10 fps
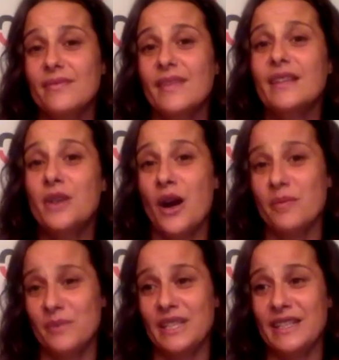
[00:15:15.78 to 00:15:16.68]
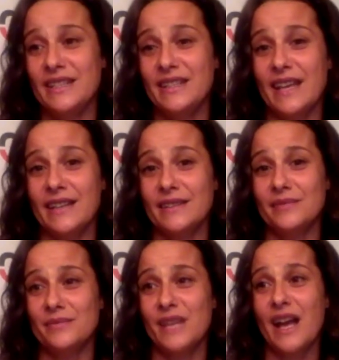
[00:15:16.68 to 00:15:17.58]
taught me that
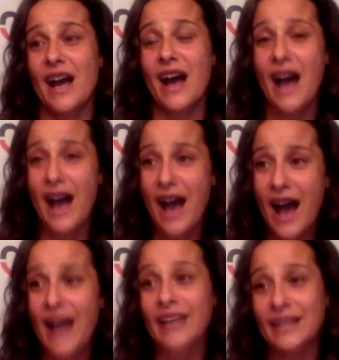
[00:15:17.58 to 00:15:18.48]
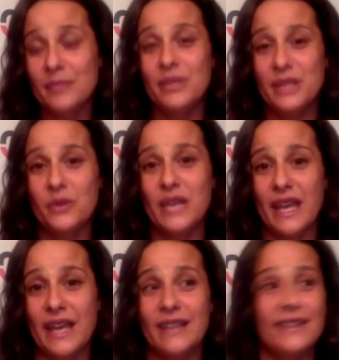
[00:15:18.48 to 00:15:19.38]
I can be
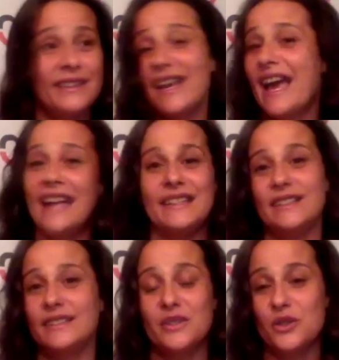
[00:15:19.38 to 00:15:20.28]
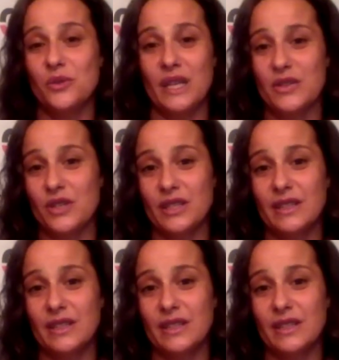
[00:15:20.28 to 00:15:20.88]
okay in any situation.